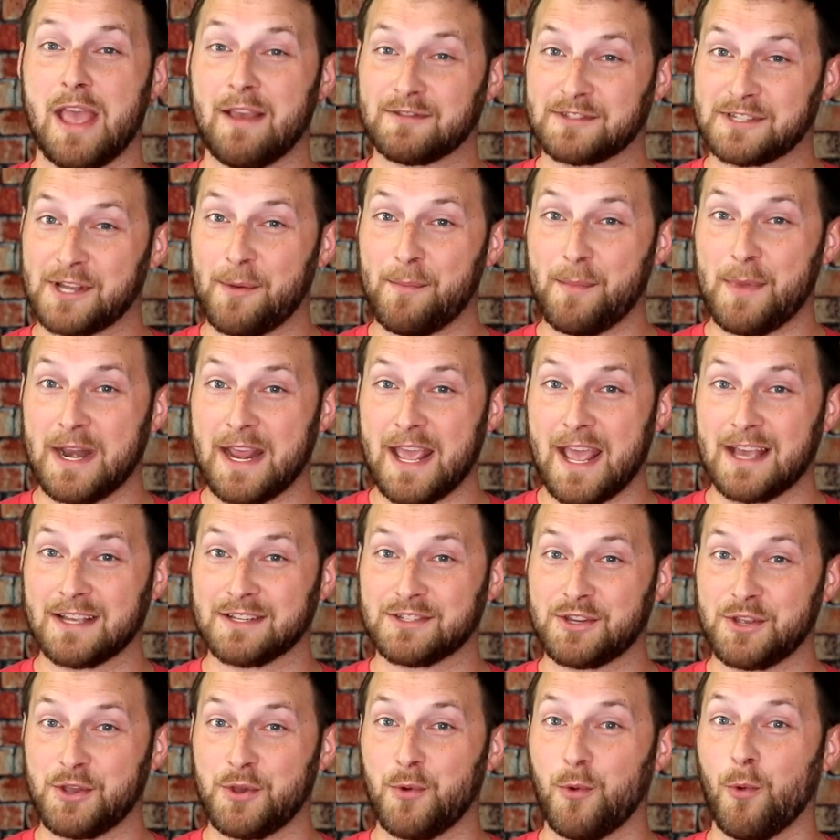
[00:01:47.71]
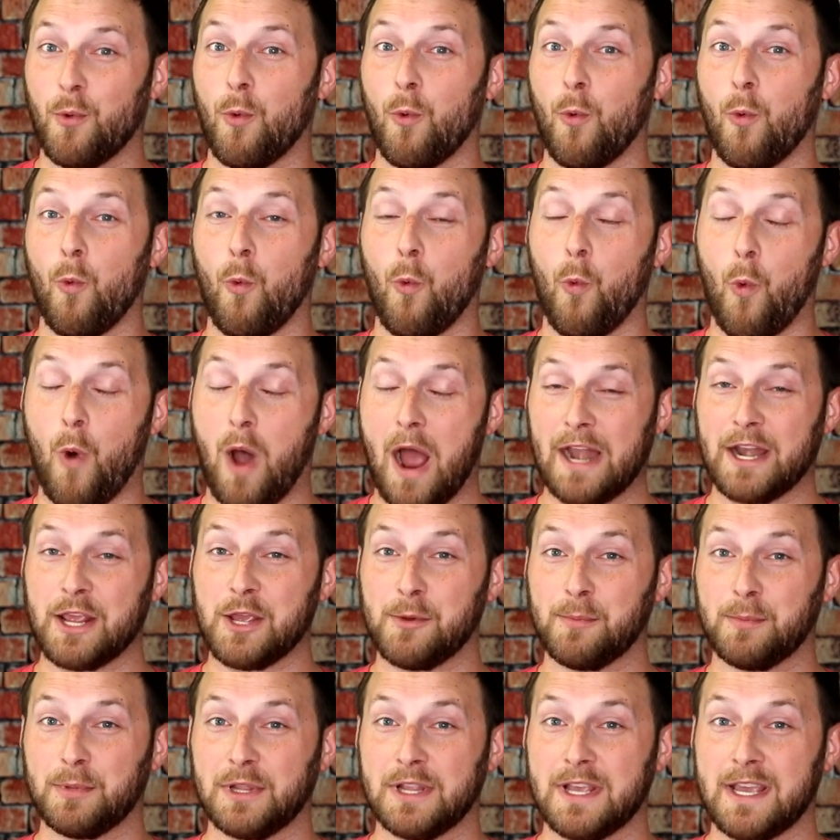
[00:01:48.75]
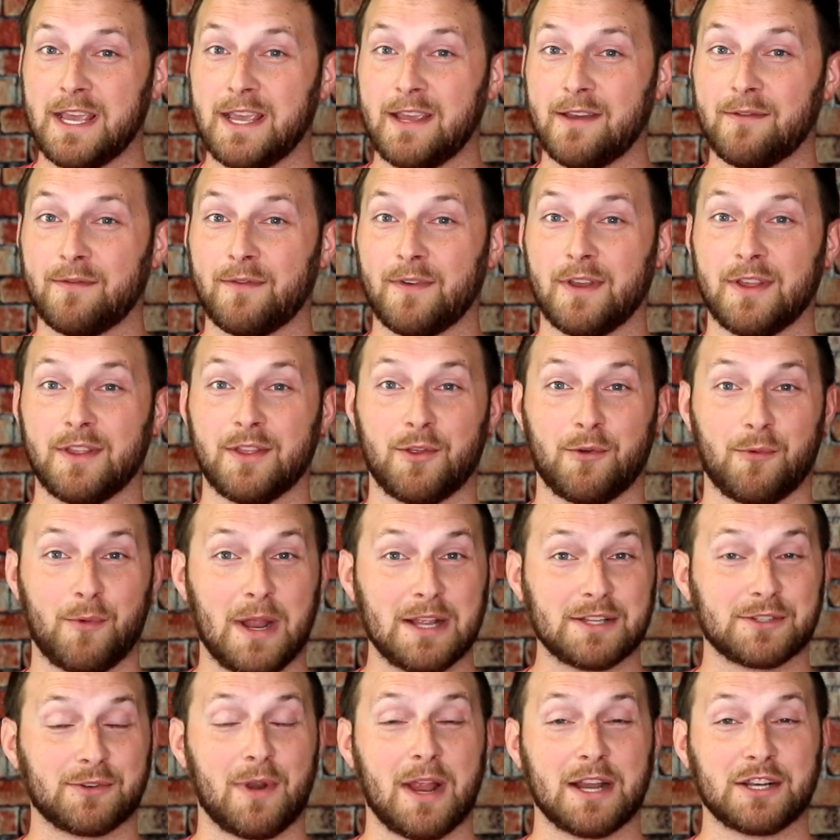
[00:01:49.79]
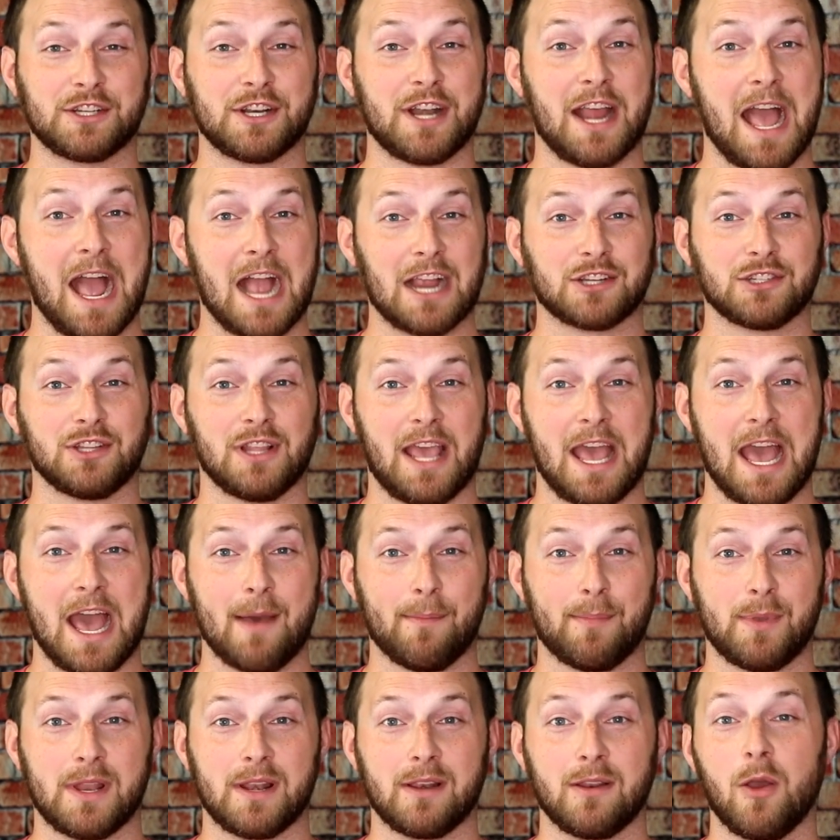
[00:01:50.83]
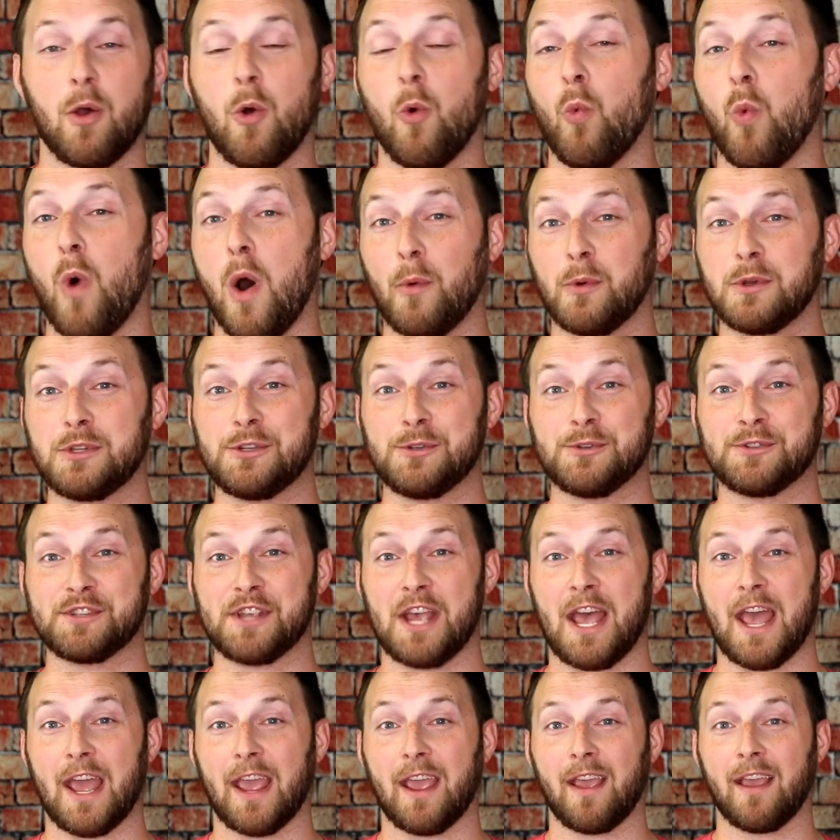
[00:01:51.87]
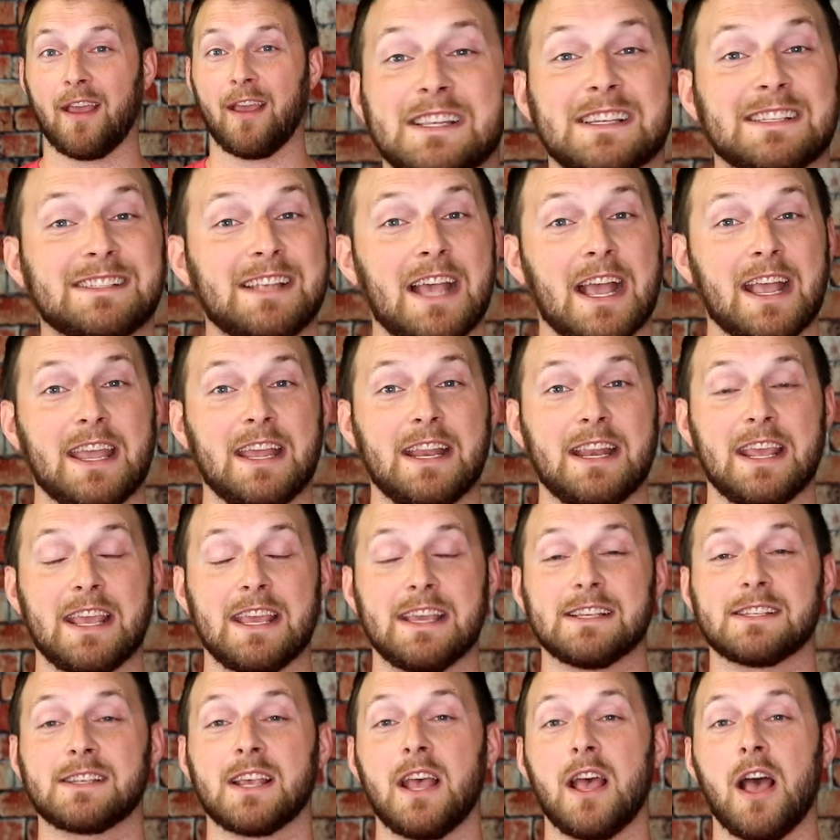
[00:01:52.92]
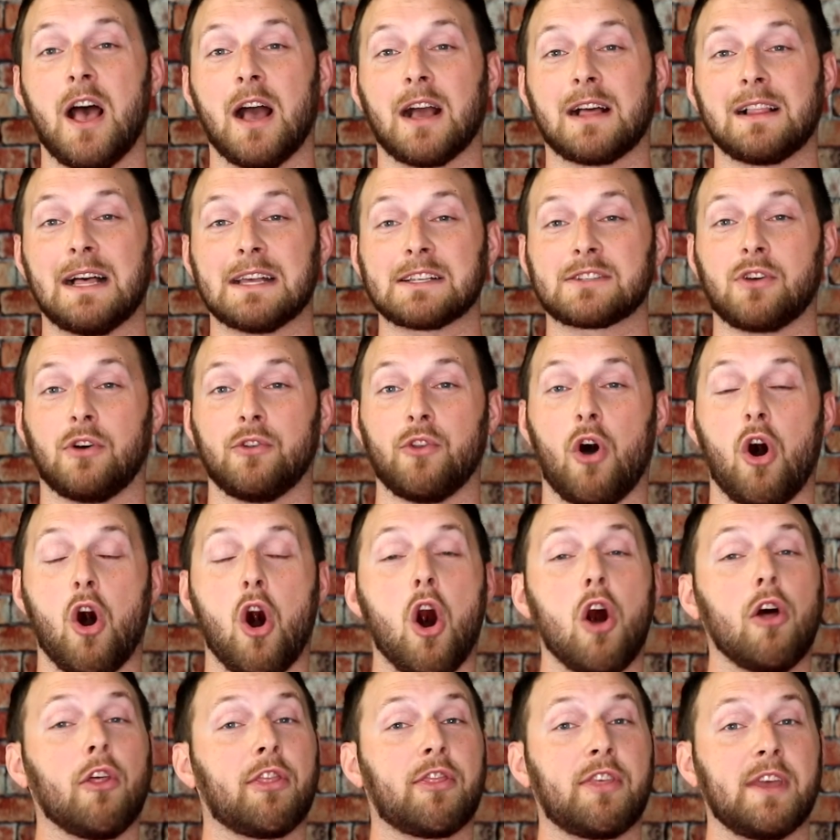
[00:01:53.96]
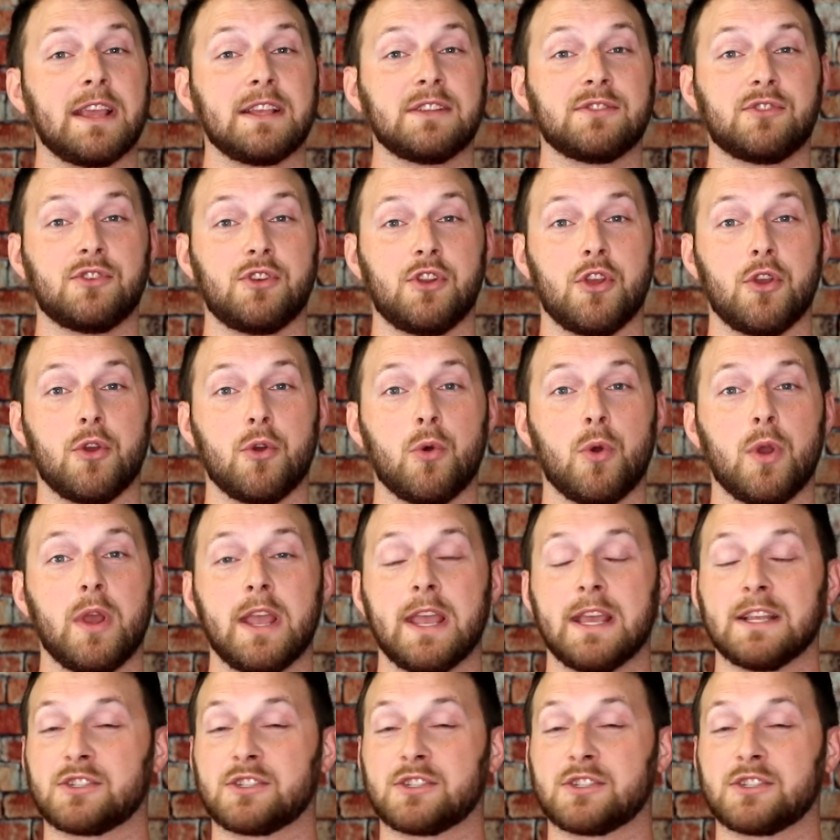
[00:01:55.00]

if somebody asked you, why do you believe the resurrection actually happened, what would you say? The second is a class called All Things New.